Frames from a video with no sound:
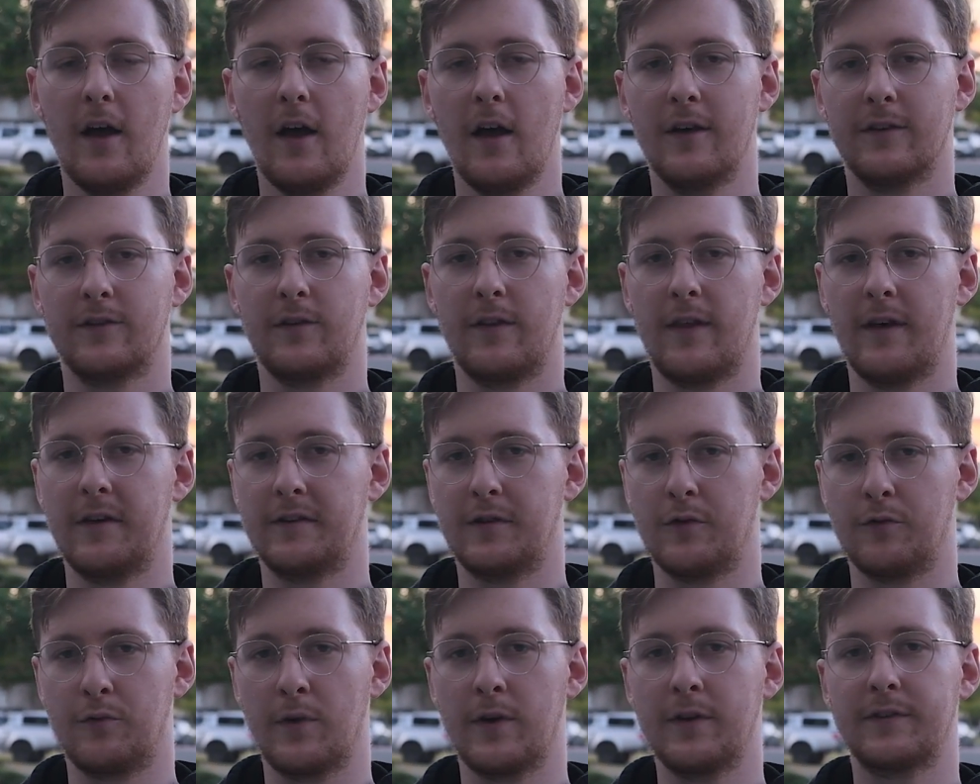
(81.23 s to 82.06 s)
so there's
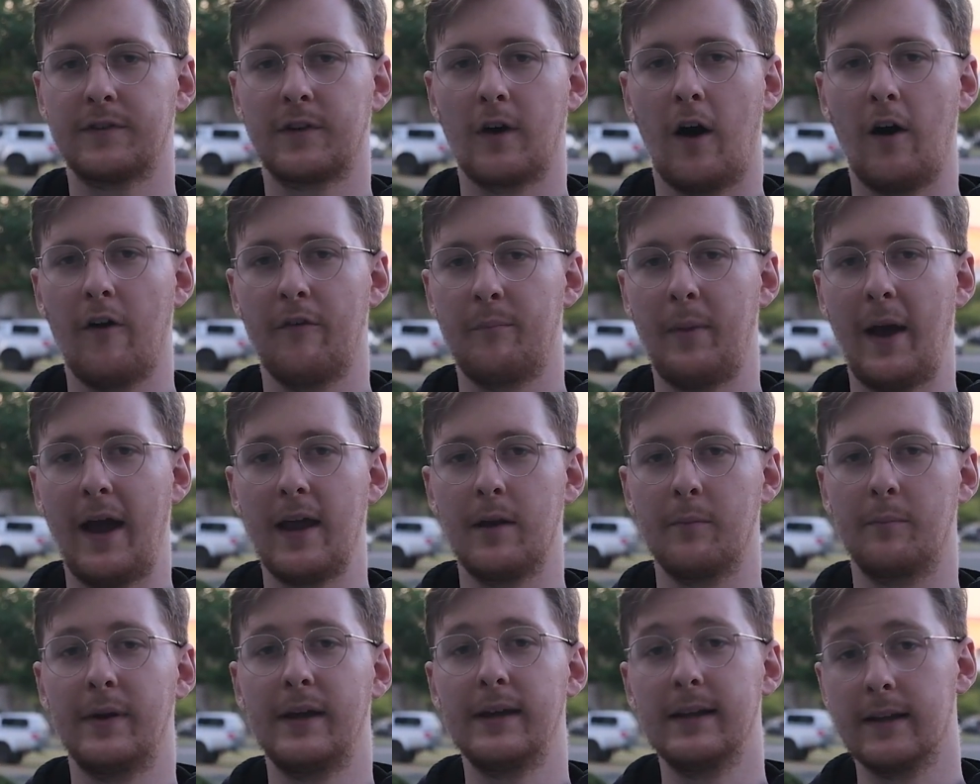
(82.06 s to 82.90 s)
a risk of
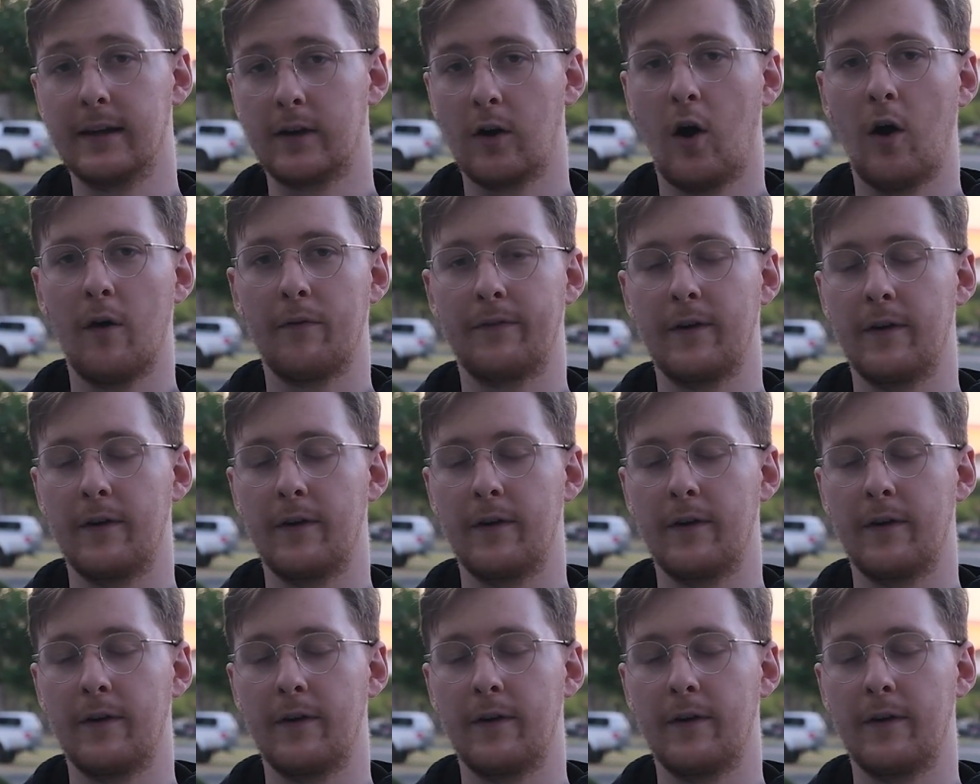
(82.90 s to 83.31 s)
paint peeling off.